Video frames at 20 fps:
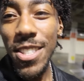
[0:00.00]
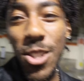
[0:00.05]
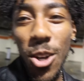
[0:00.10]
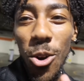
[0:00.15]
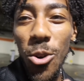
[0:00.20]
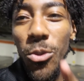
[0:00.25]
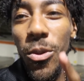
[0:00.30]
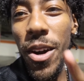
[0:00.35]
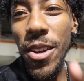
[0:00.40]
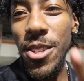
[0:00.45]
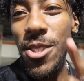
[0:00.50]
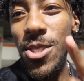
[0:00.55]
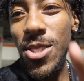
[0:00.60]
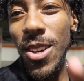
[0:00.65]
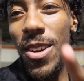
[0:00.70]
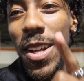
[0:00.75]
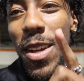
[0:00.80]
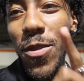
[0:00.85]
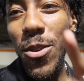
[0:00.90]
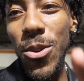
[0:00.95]
don't wear the
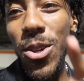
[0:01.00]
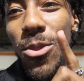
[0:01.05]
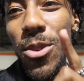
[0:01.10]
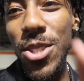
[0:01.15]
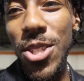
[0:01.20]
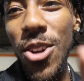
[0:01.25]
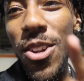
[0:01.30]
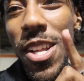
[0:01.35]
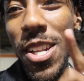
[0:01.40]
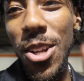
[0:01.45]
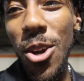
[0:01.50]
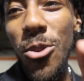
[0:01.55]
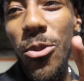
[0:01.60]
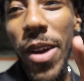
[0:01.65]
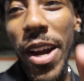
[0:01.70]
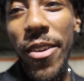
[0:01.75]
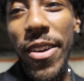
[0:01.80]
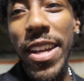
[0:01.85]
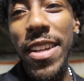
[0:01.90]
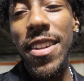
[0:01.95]
shirt. If you want to return it, don't
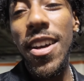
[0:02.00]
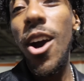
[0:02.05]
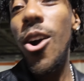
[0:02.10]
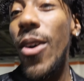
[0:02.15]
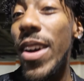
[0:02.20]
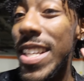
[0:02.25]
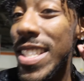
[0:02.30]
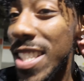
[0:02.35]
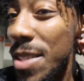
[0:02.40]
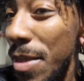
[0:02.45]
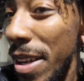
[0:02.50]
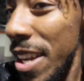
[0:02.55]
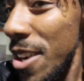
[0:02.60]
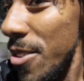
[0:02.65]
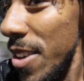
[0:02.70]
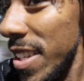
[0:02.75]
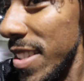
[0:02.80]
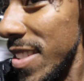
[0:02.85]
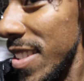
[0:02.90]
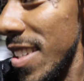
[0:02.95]
wear it. Oh, I didn't say my
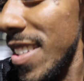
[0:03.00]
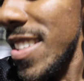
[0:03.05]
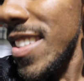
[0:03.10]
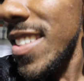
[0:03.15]
earrings.